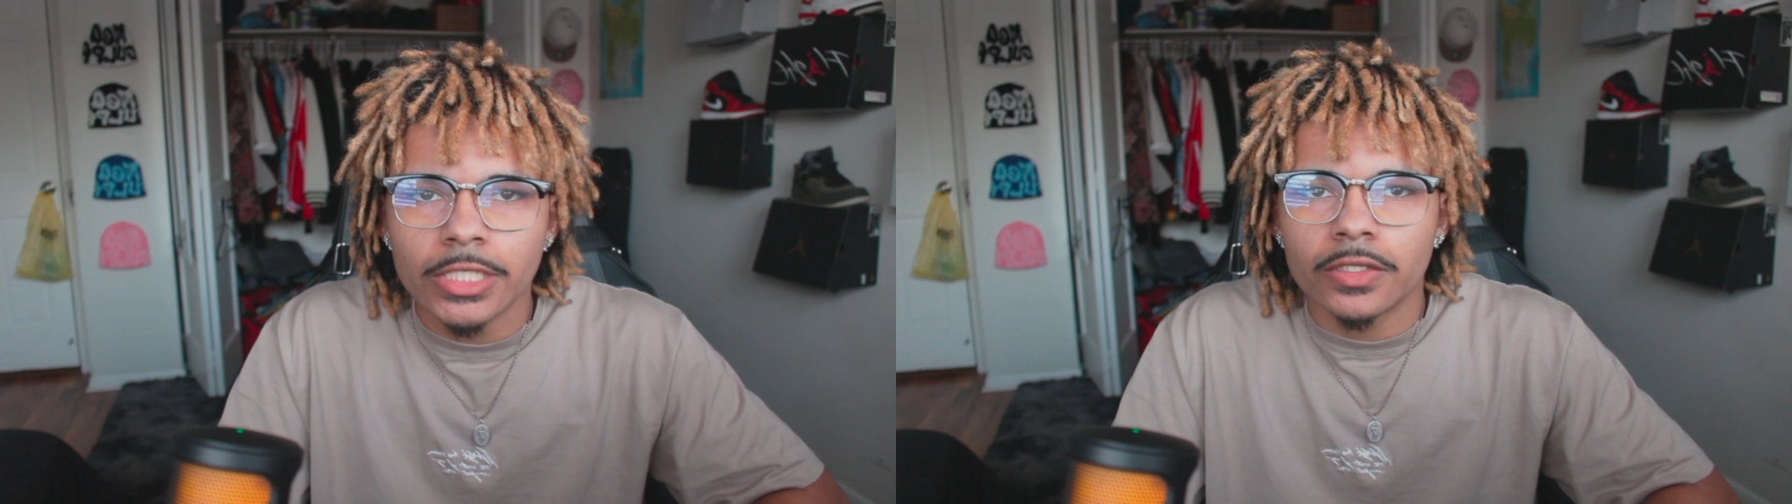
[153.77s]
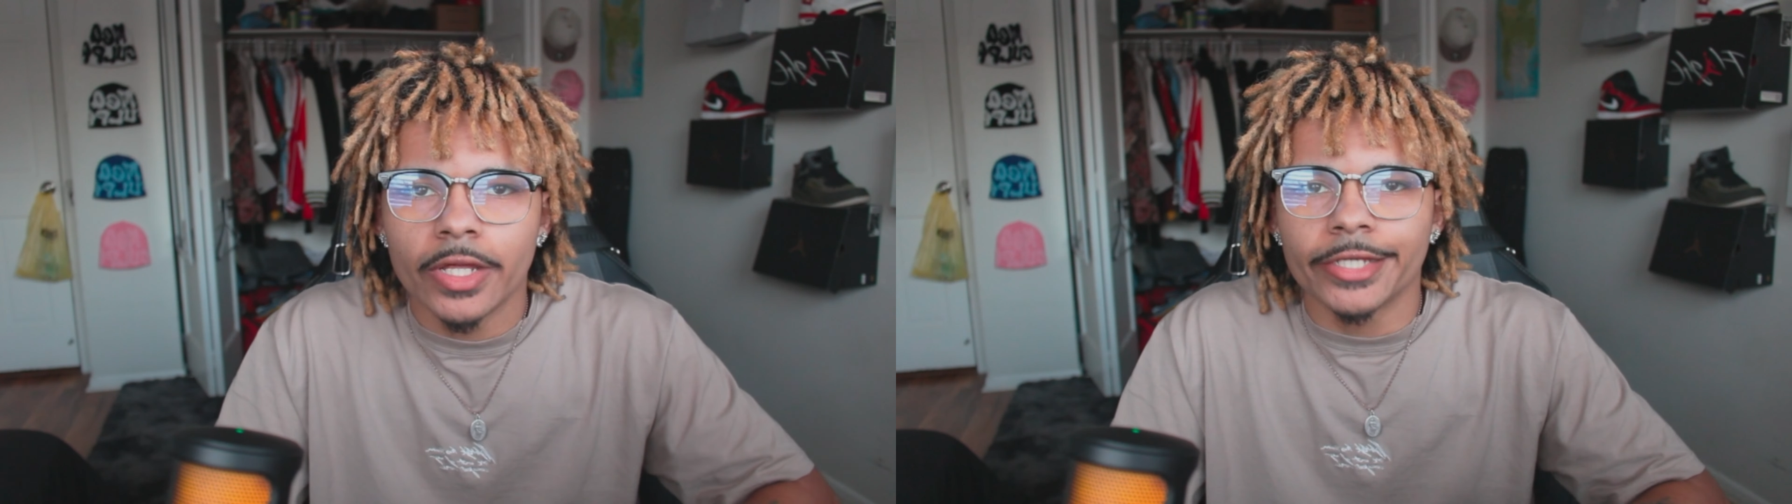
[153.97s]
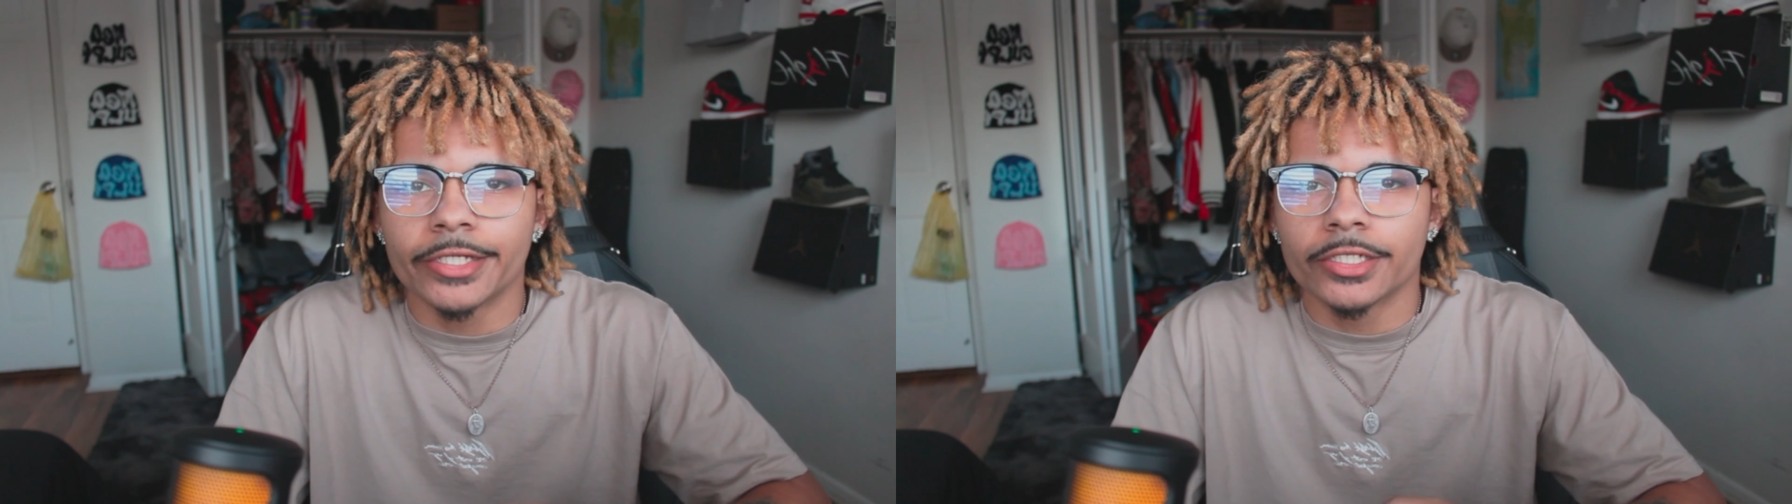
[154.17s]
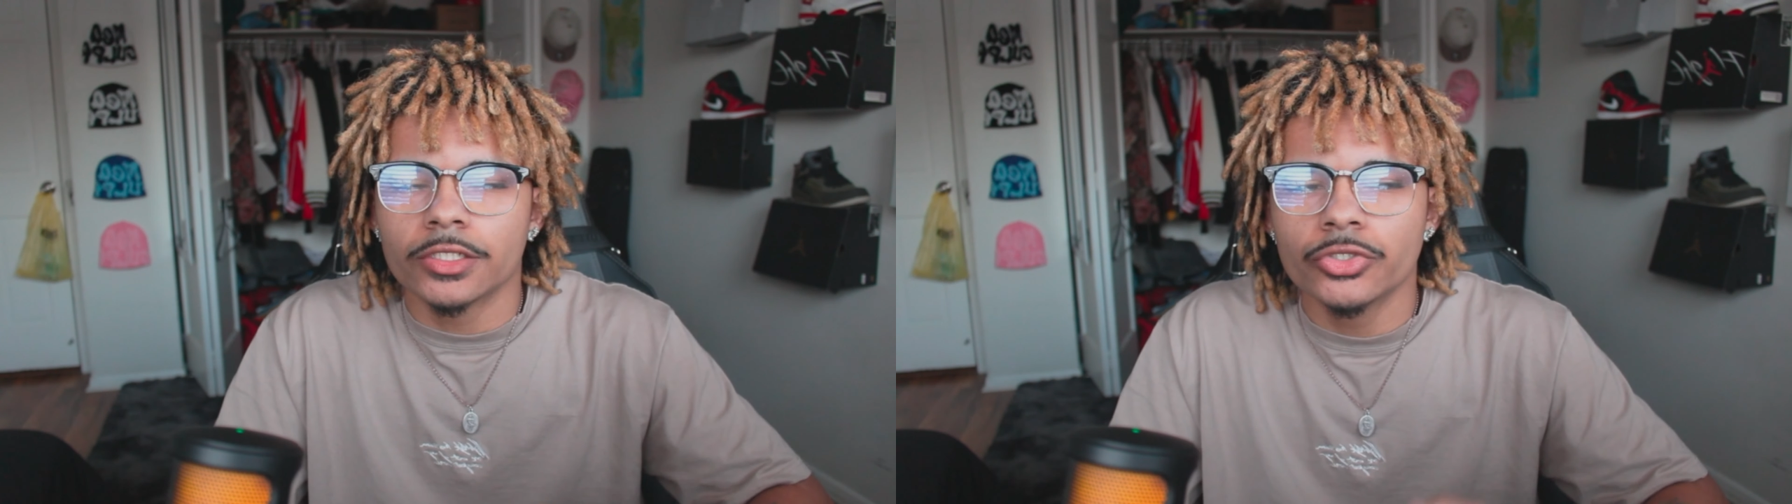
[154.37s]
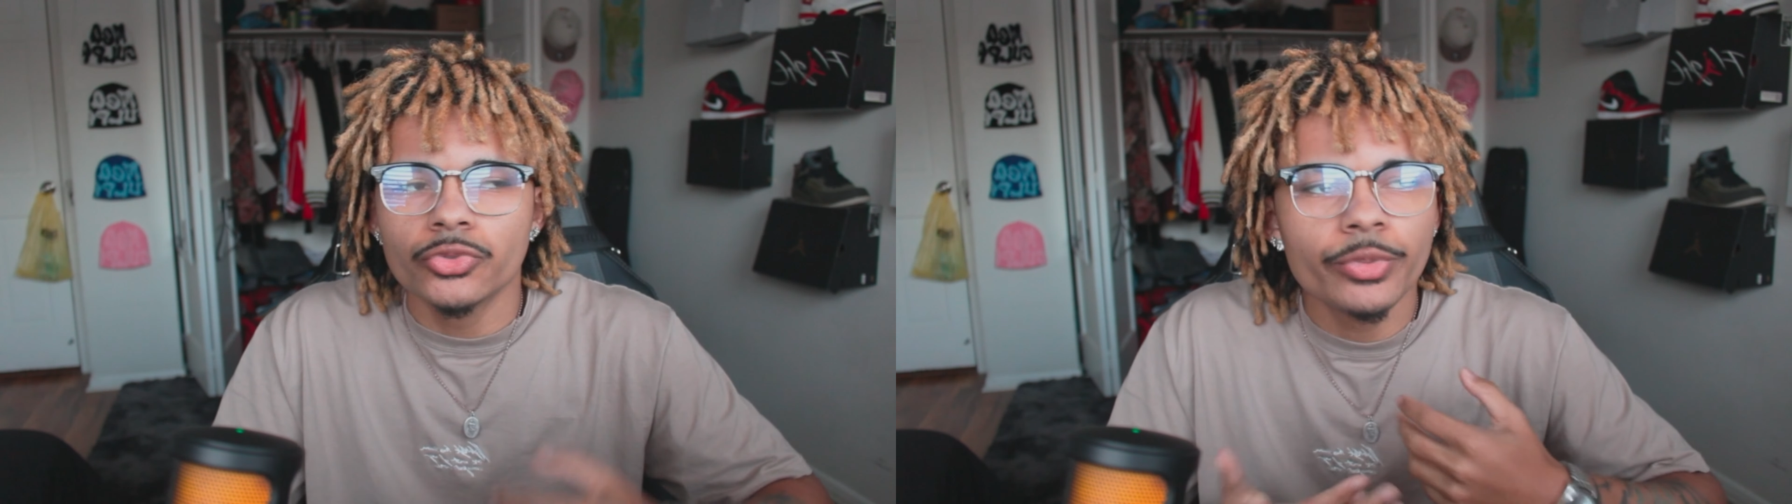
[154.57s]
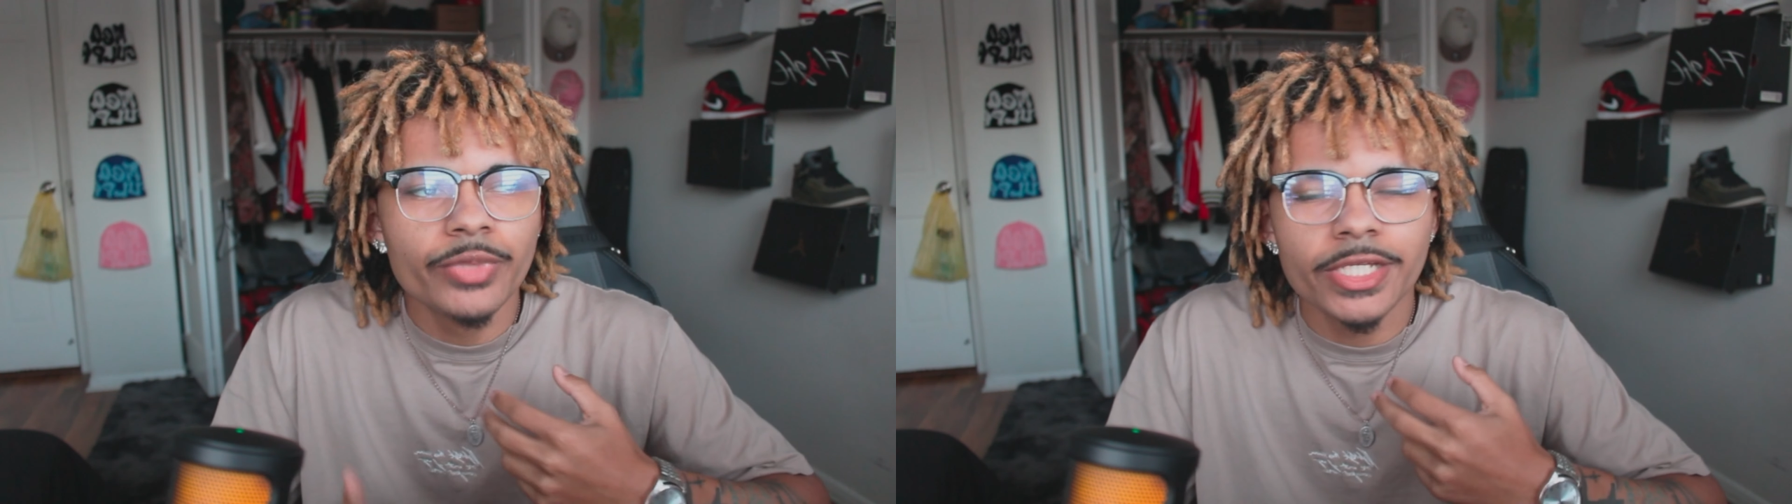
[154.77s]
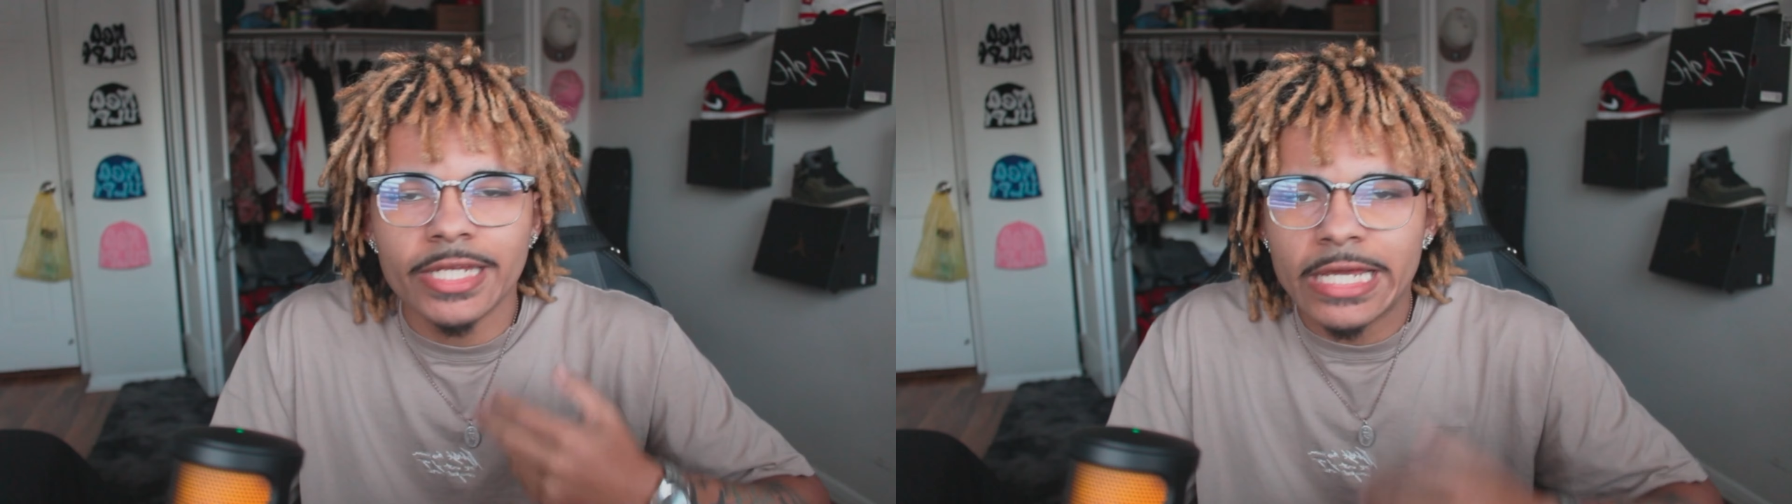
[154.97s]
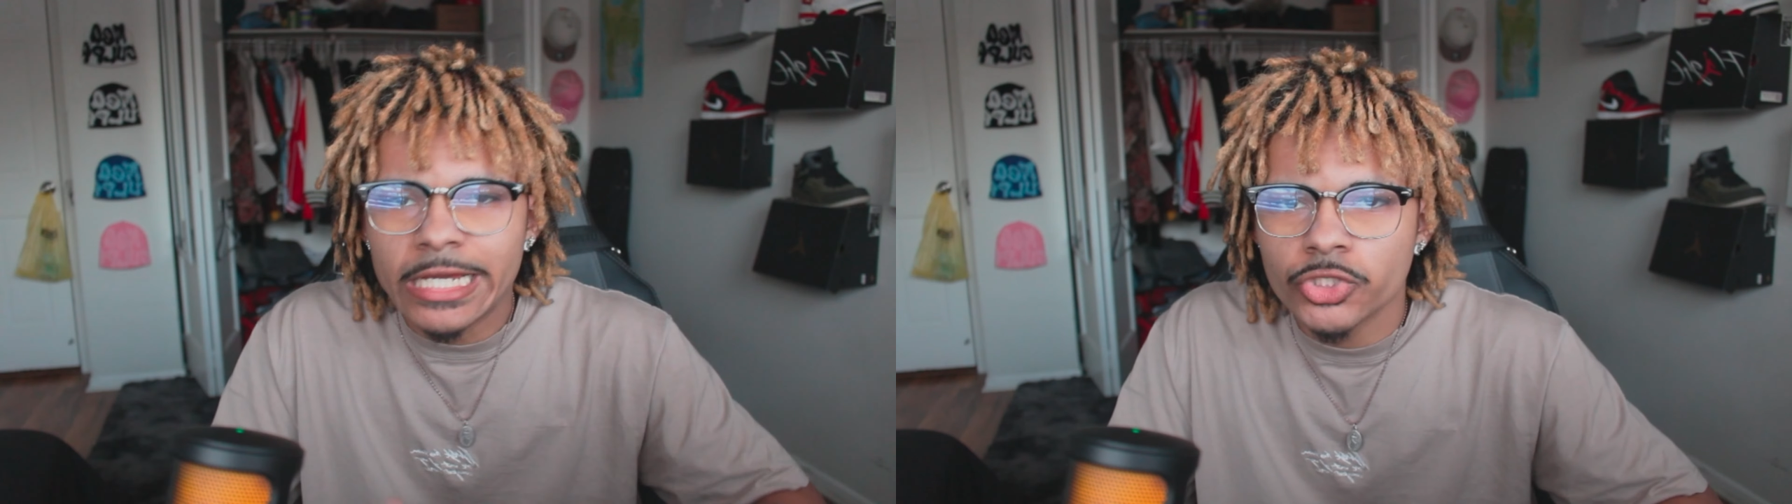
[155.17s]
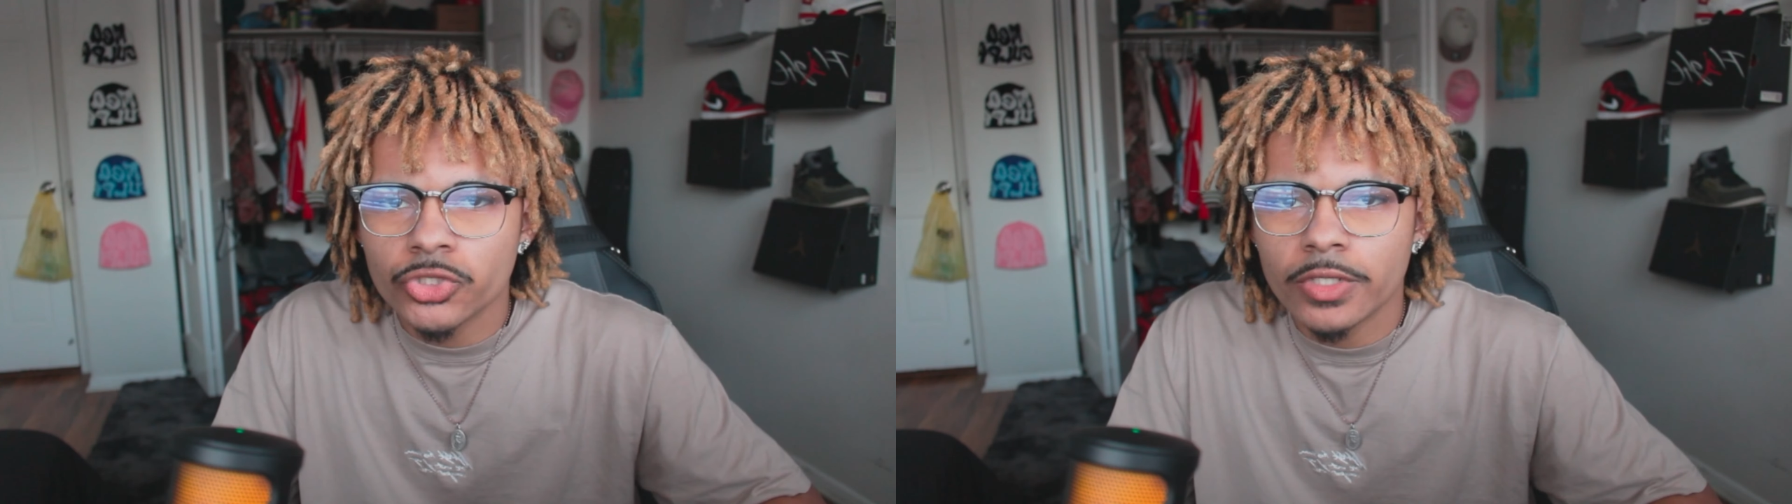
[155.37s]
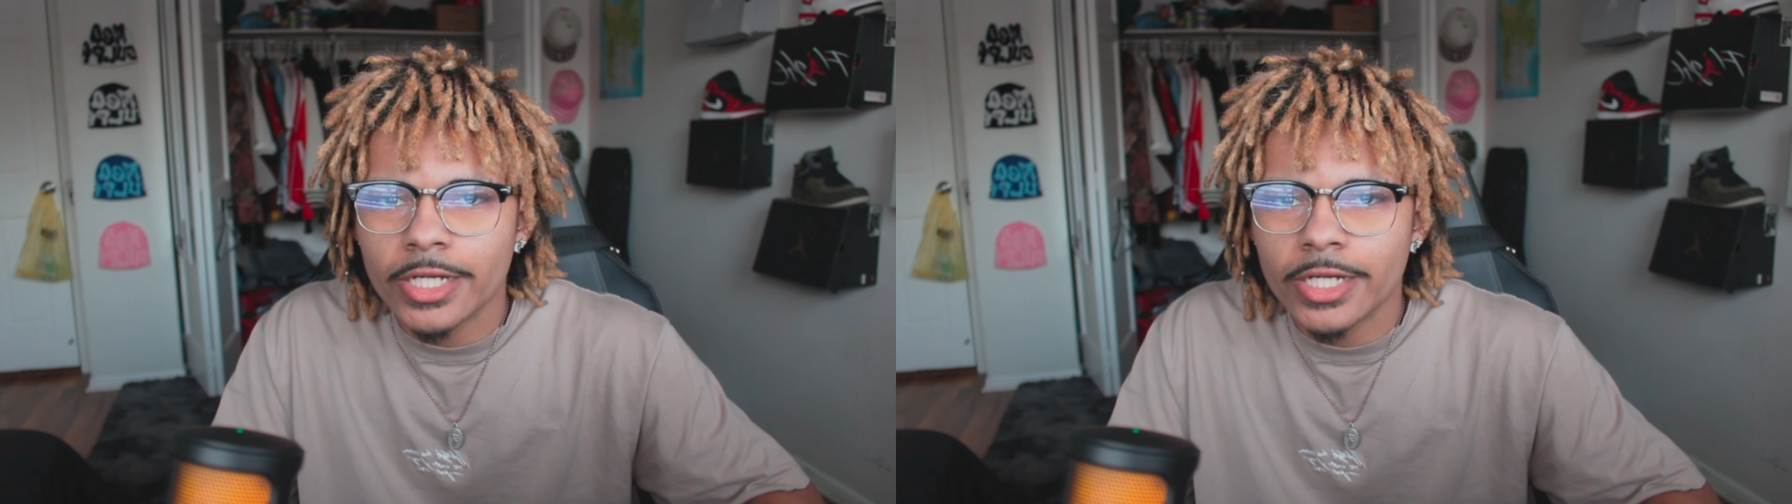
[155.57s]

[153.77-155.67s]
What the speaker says: Like, you can be a natural